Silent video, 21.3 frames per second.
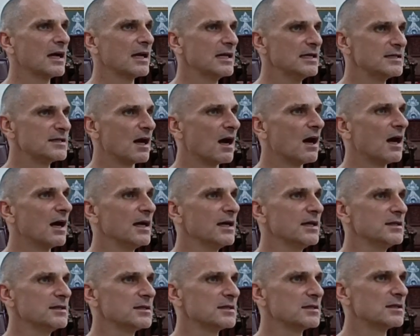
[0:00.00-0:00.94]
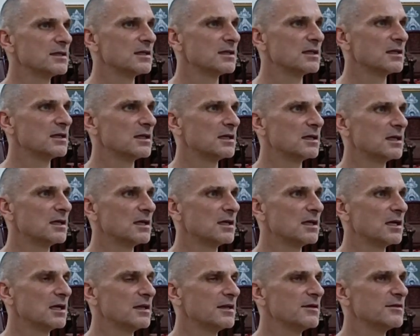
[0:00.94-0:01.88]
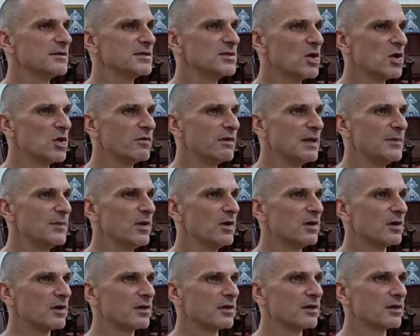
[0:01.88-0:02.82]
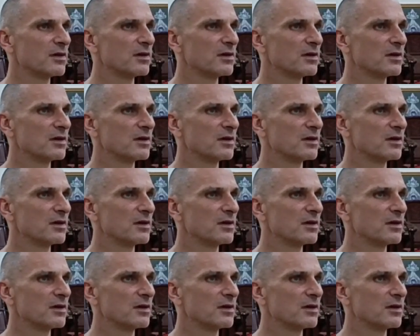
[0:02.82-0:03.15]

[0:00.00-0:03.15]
he died, there is no rebirth.